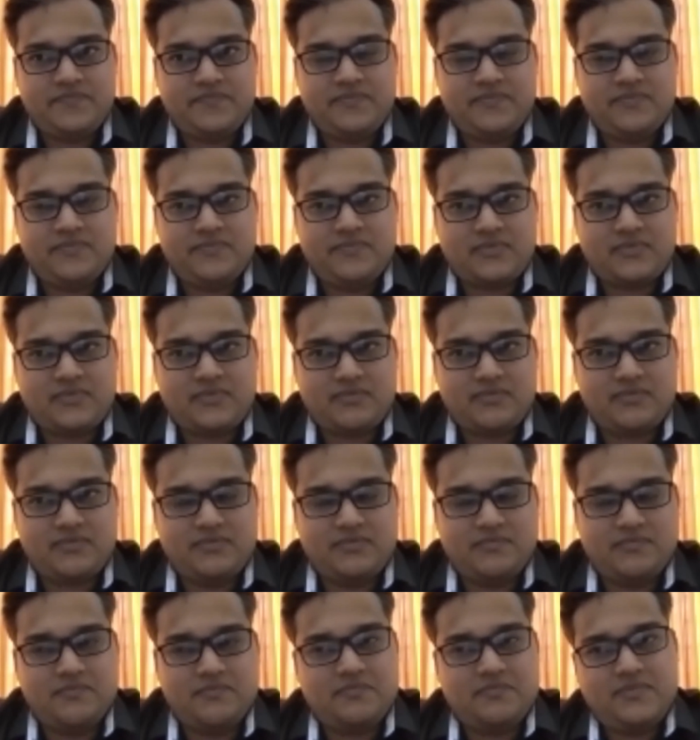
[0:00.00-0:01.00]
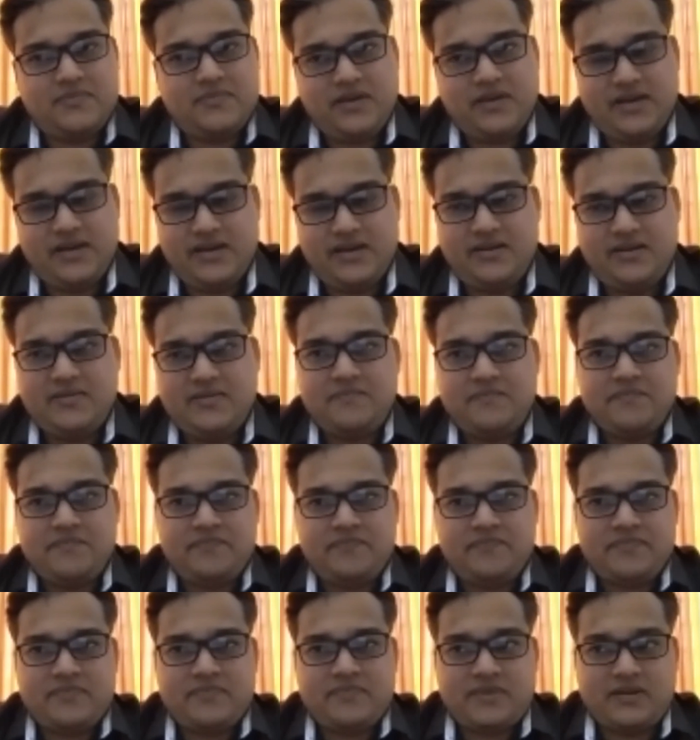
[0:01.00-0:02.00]
then
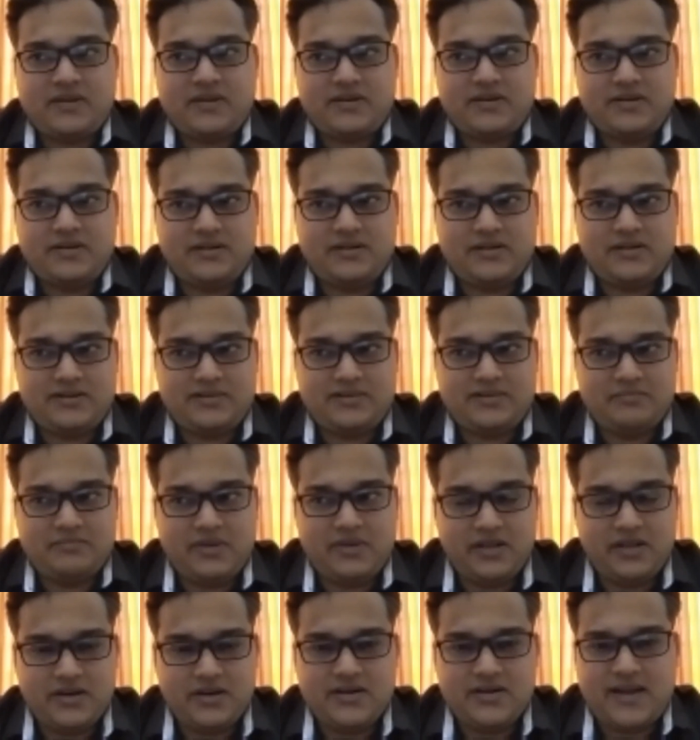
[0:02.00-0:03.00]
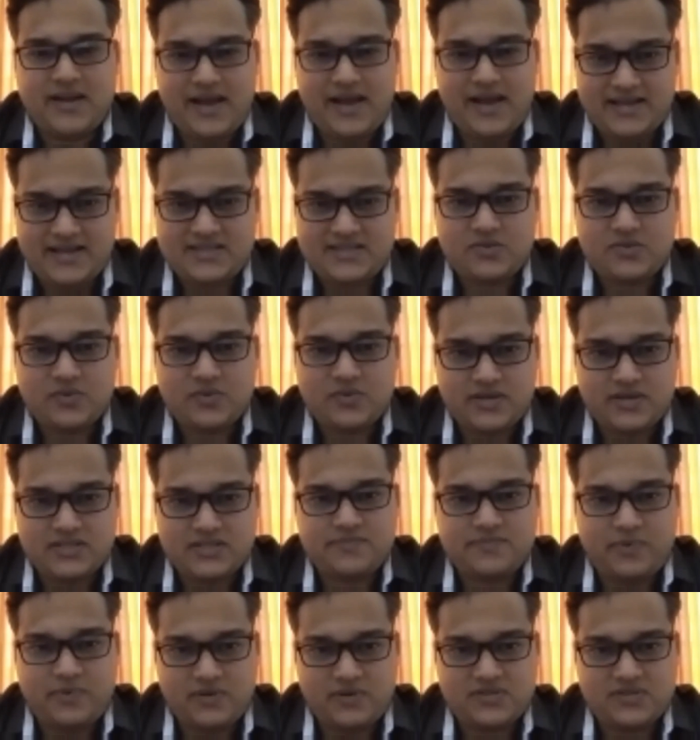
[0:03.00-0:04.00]
learn as quick as
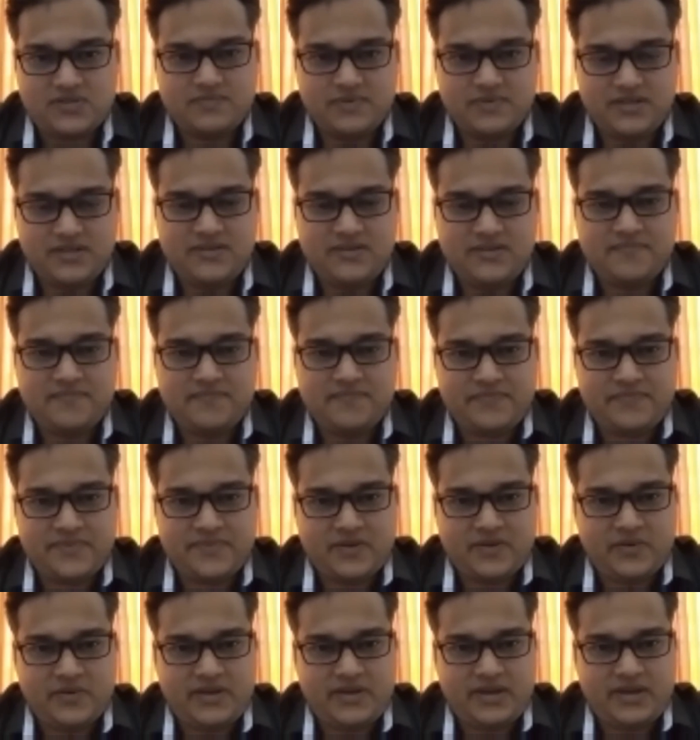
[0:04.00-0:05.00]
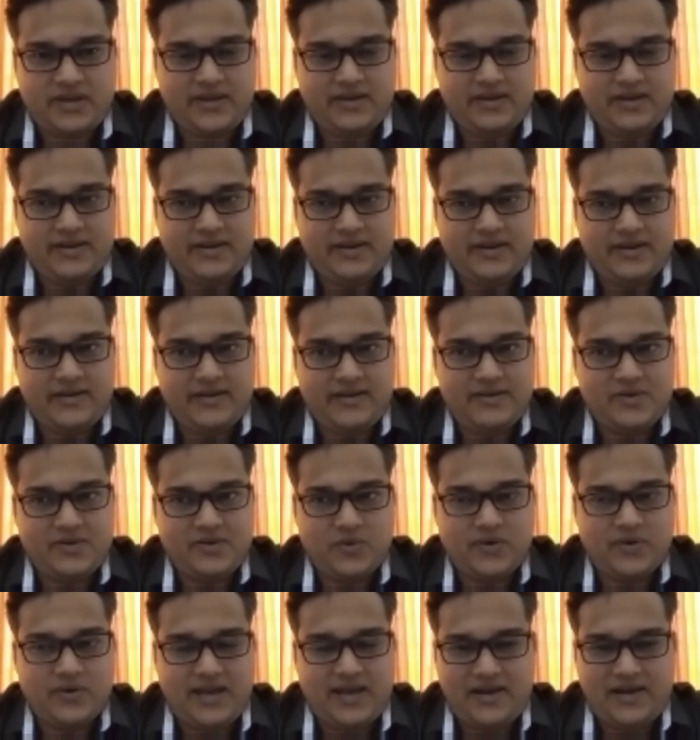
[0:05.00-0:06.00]
possible, okay, and
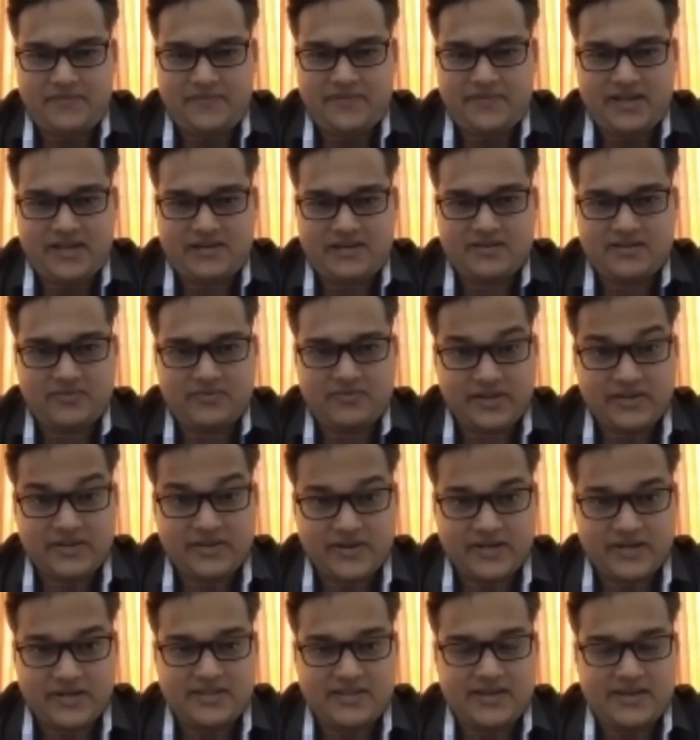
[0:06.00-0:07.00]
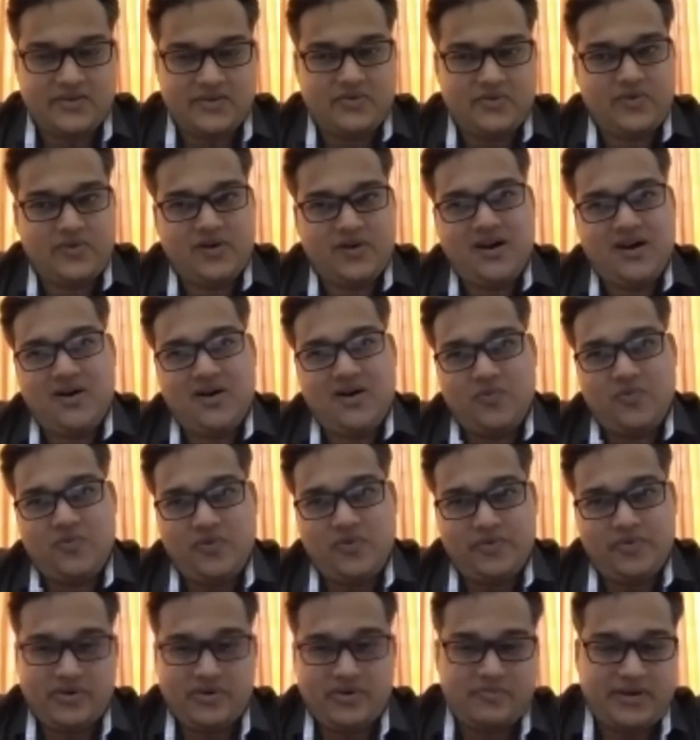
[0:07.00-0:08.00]
don't have that regret that how
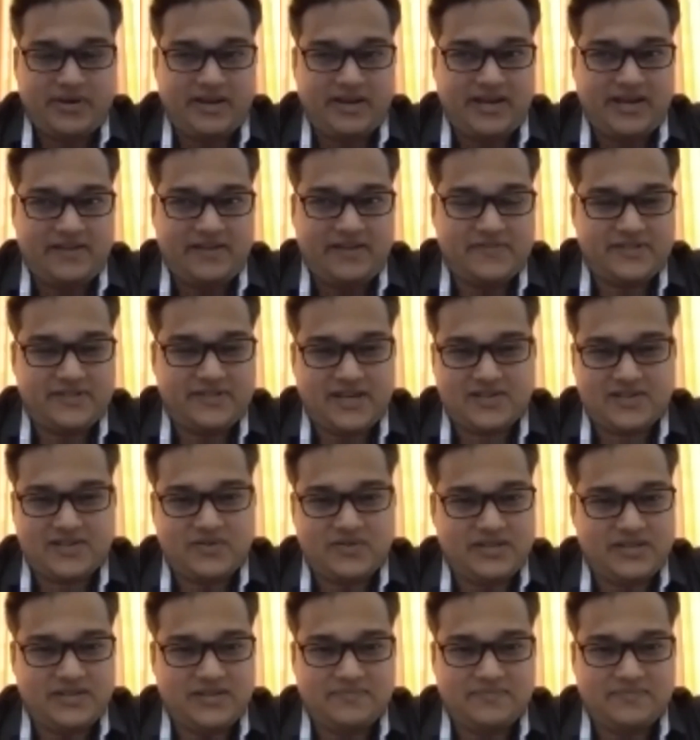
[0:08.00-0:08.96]
my life is actually